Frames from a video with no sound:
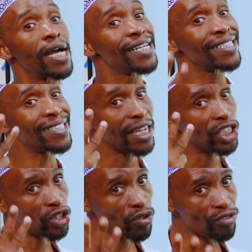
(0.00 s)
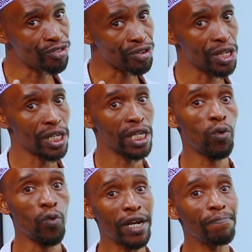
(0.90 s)
Section 3
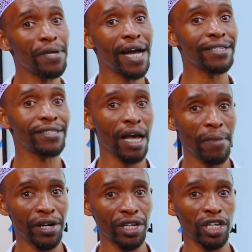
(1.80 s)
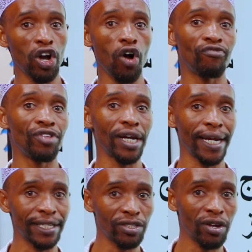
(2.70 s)
will be a summary of the
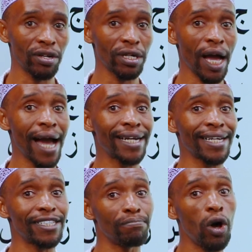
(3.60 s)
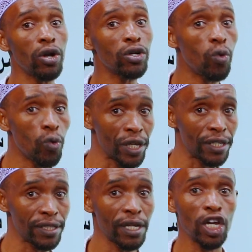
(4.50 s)
lesson and a small
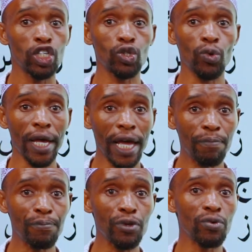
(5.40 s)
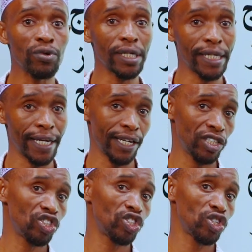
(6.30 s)
quiz to help you
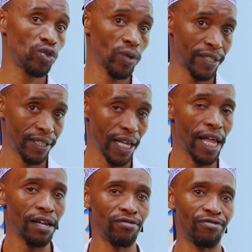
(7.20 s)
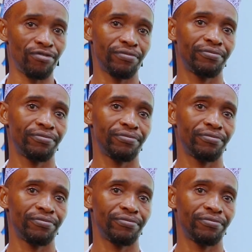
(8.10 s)
gauge yourself.